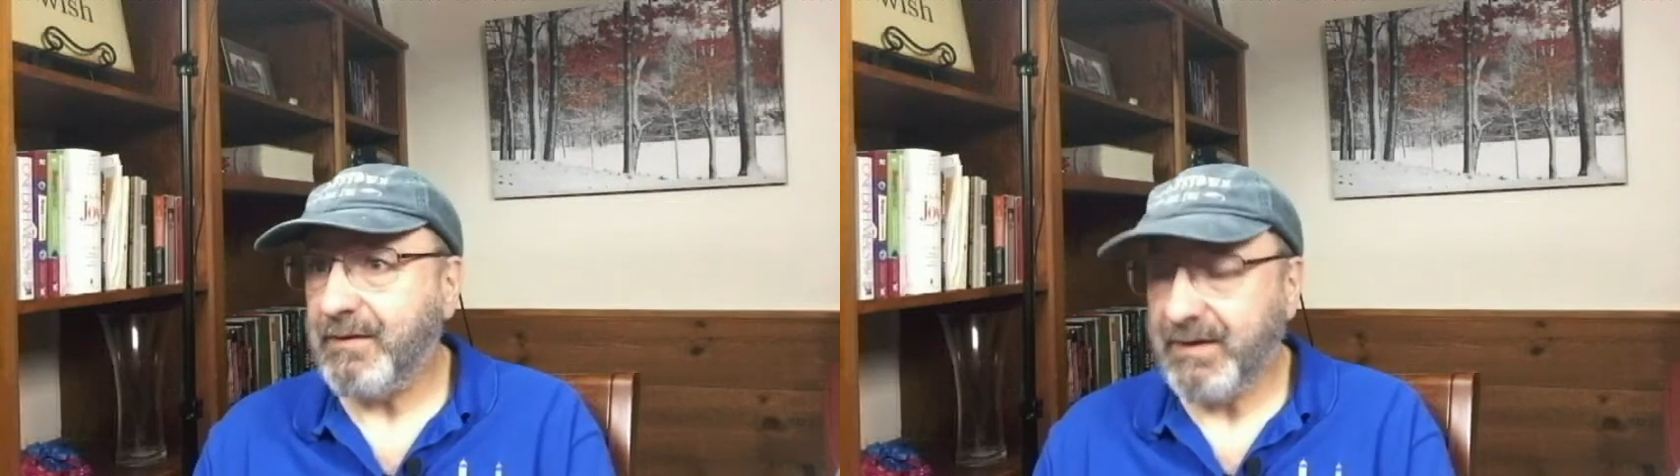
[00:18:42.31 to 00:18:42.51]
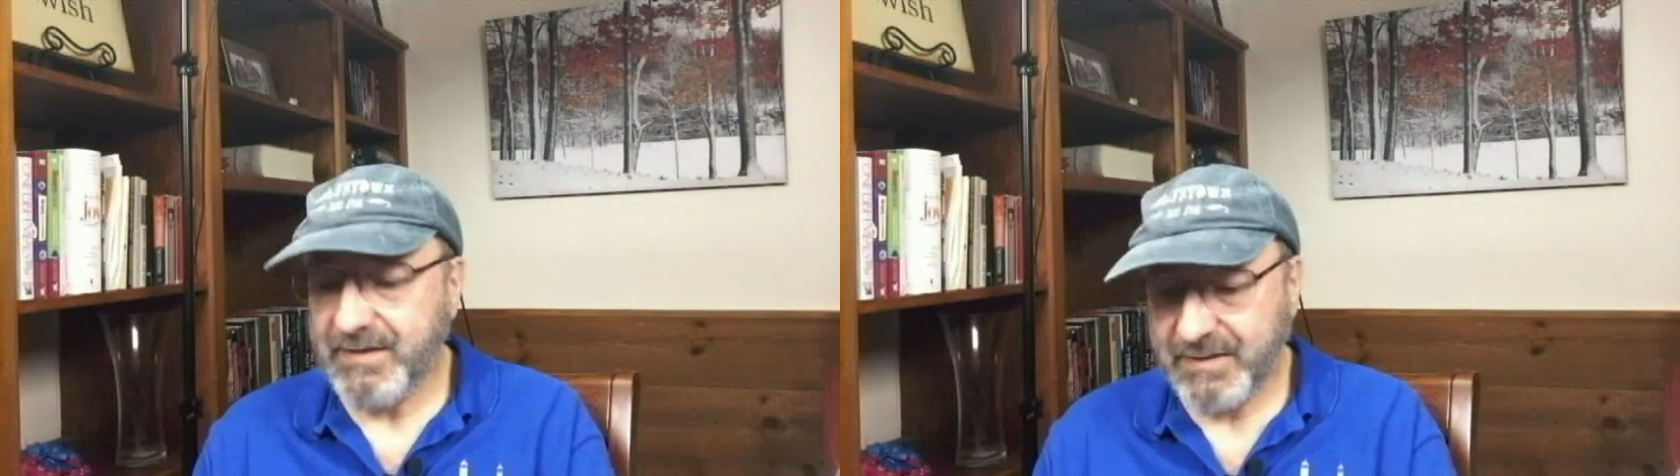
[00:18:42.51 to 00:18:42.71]

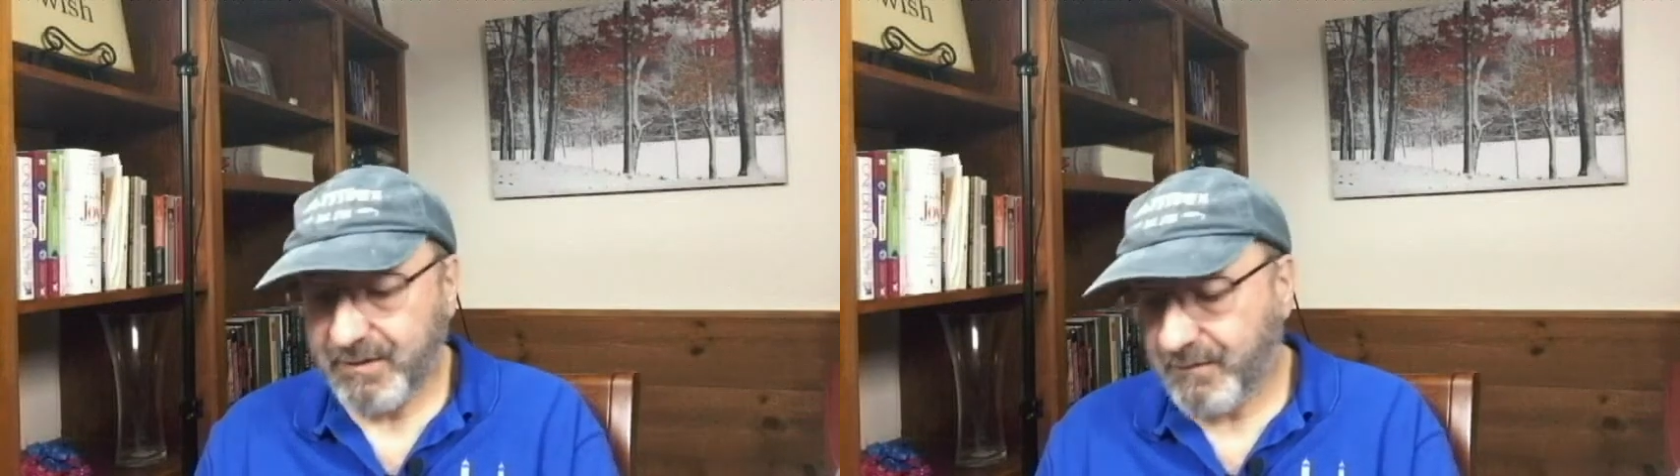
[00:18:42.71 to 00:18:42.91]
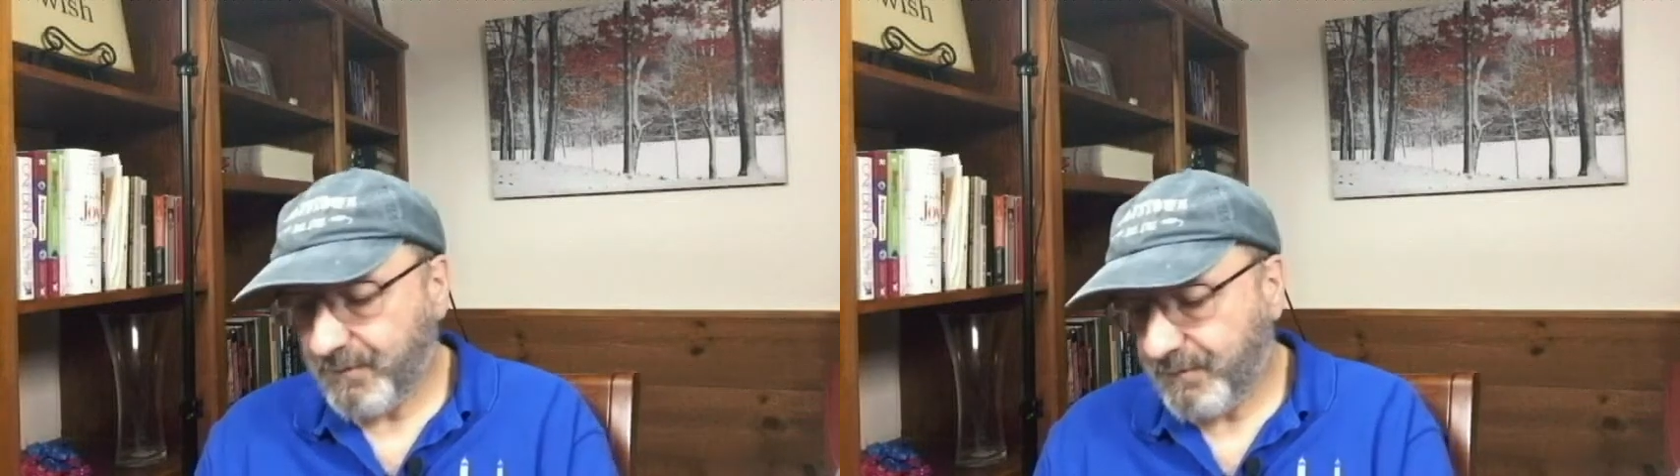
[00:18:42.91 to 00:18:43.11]
and he's
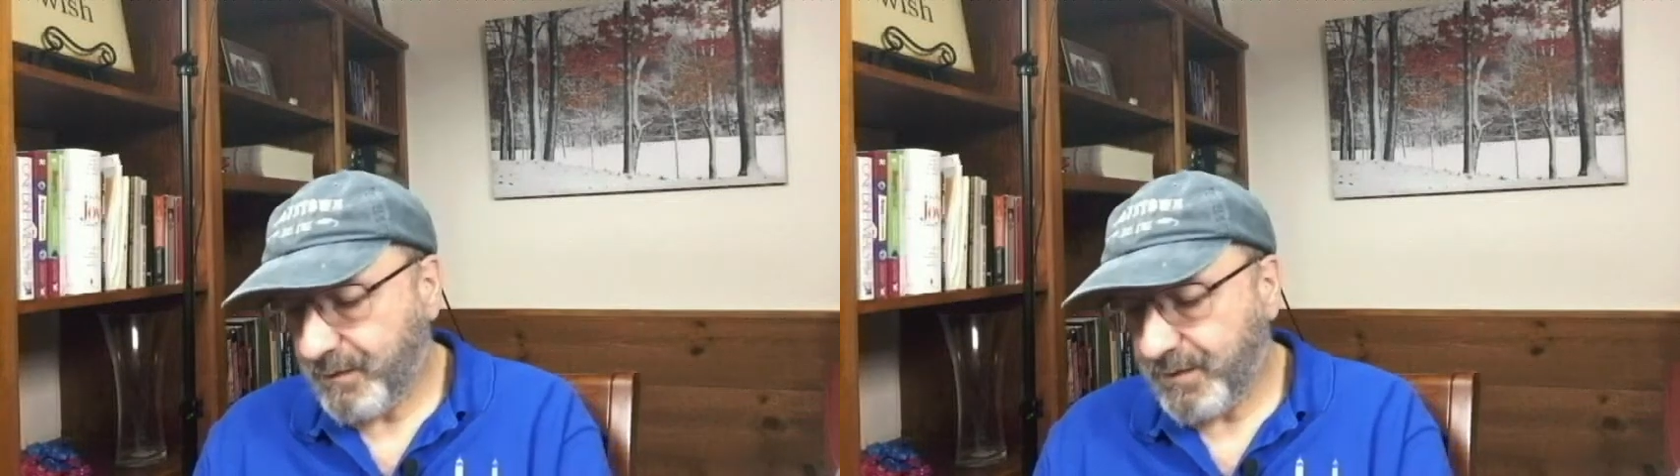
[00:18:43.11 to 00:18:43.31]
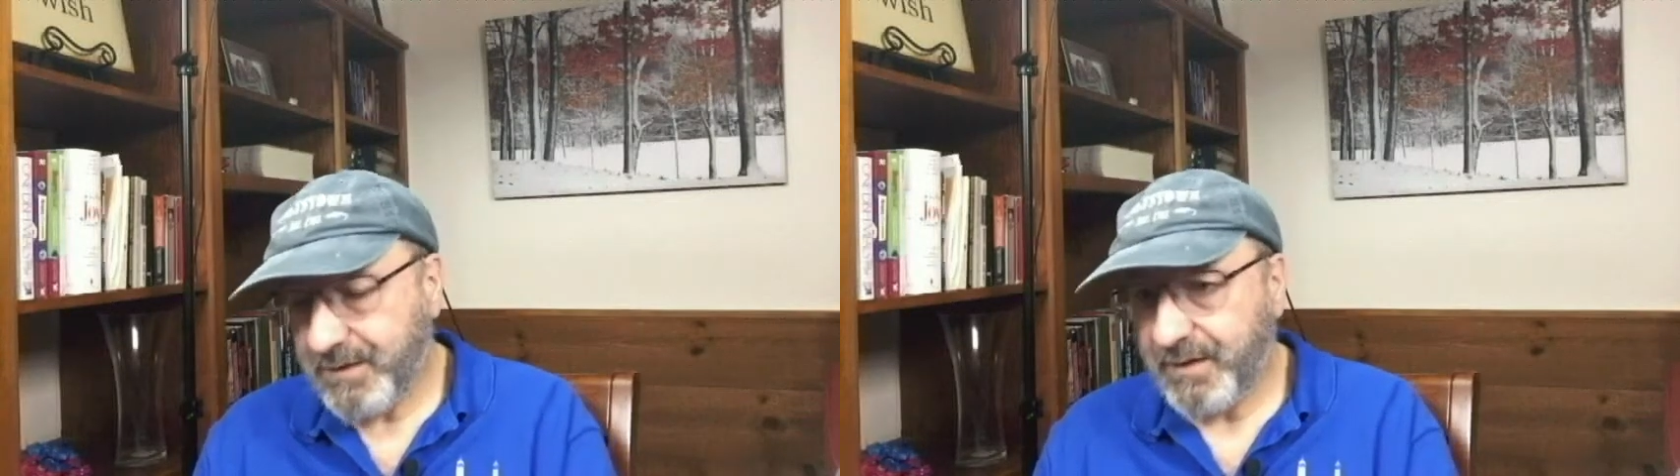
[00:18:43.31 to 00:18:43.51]
got a
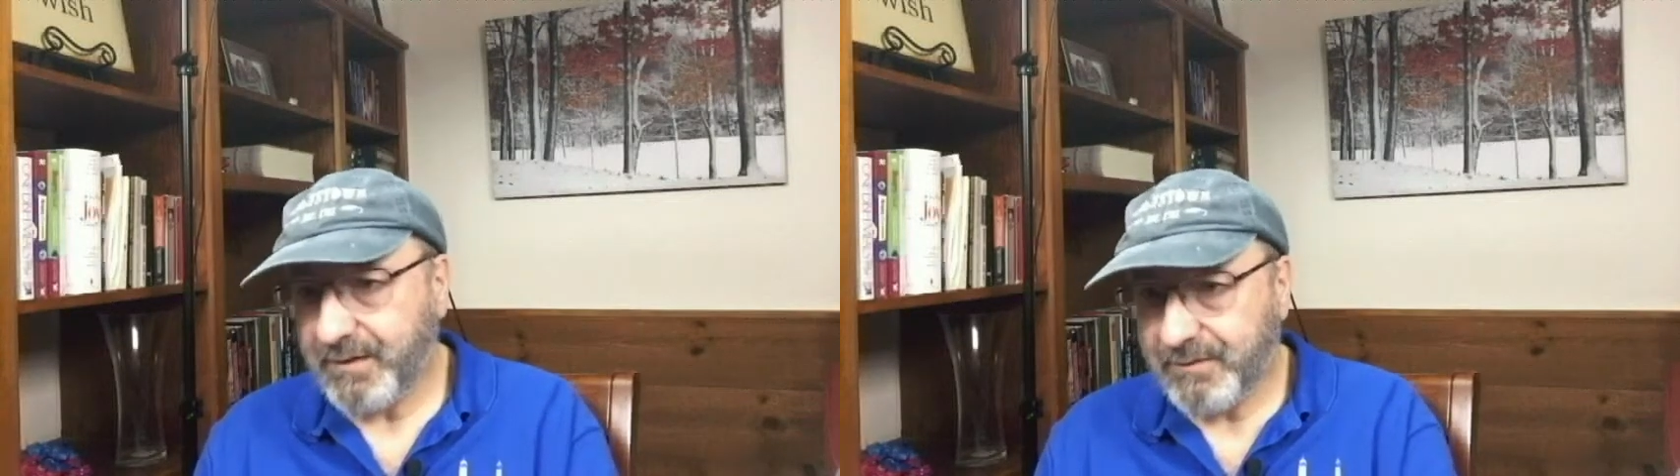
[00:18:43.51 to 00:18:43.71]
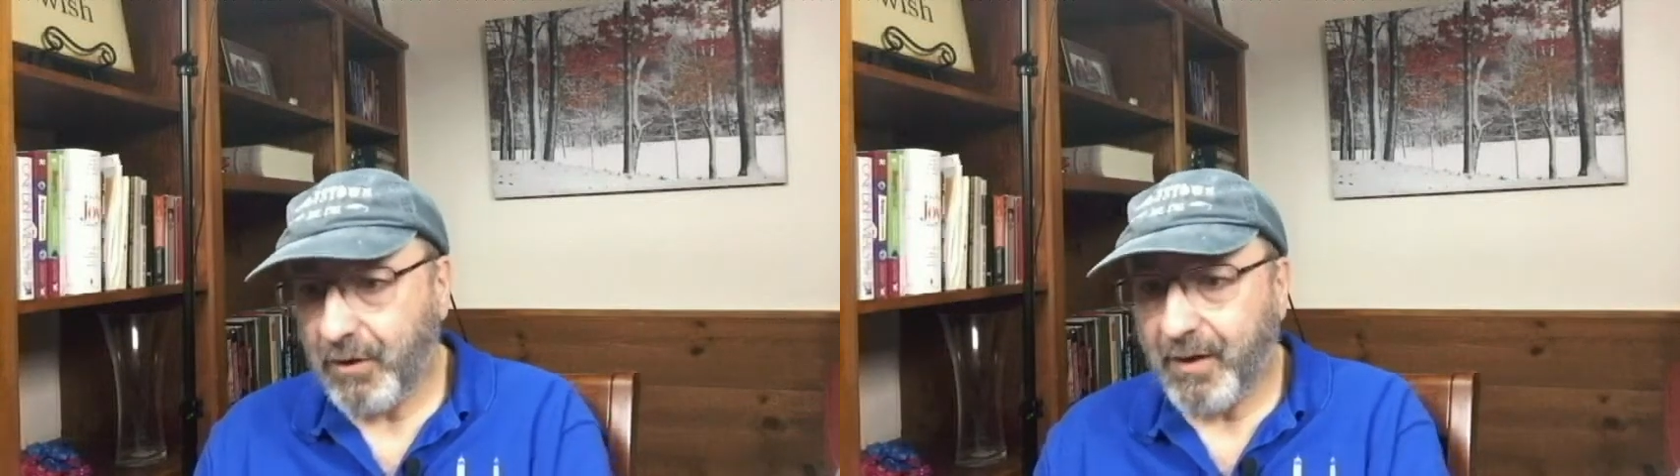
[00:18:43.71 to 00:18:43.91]
very
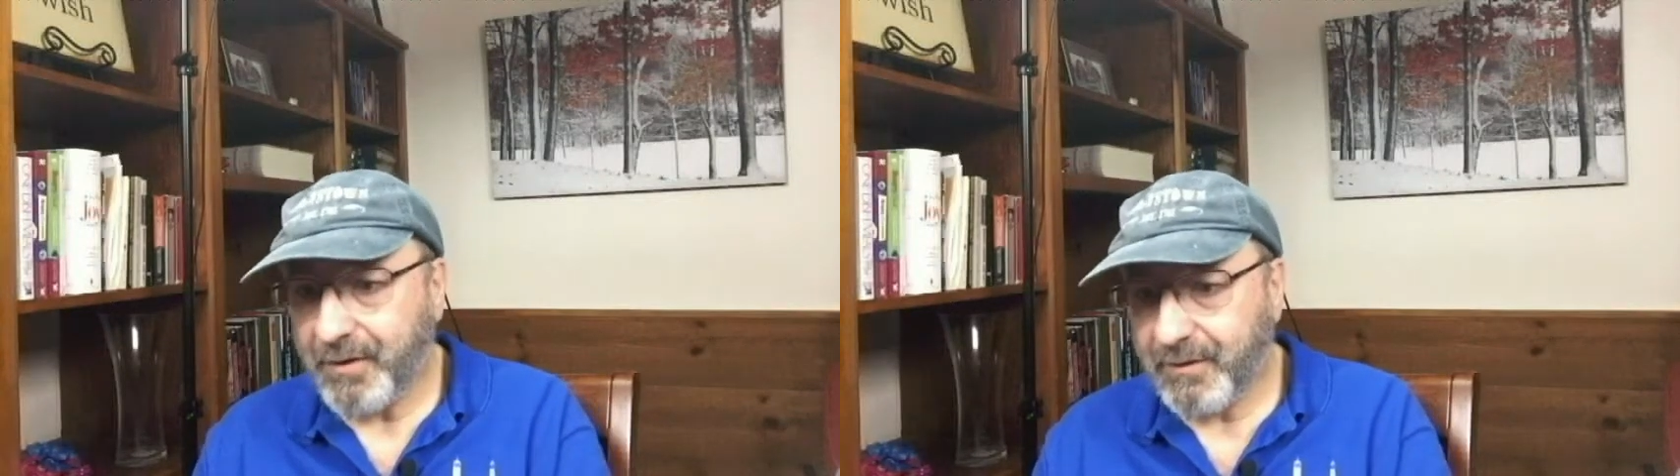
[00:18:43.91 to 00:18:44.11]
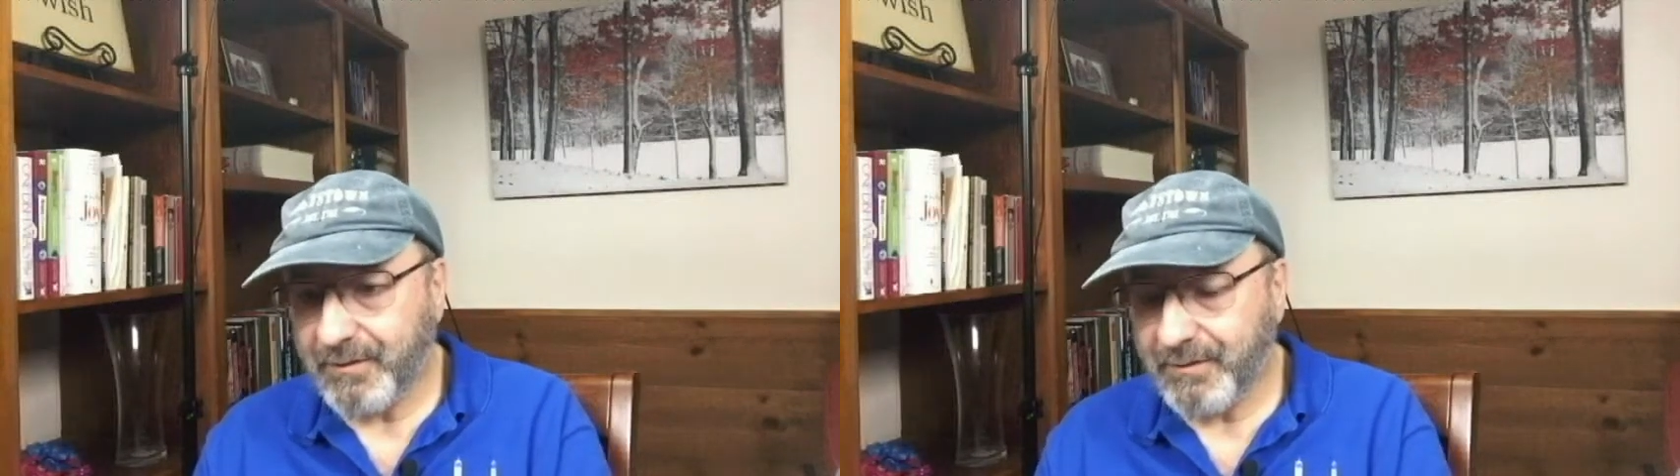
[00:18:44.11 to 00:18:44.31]
young
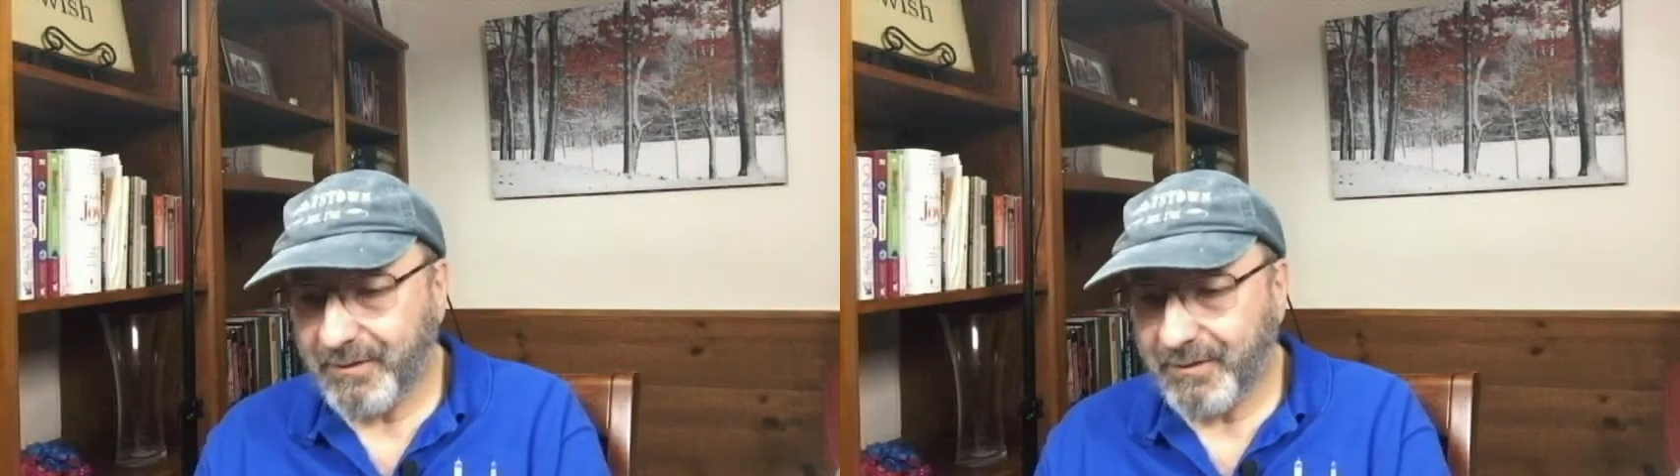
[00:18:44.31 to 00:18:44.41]
daughter.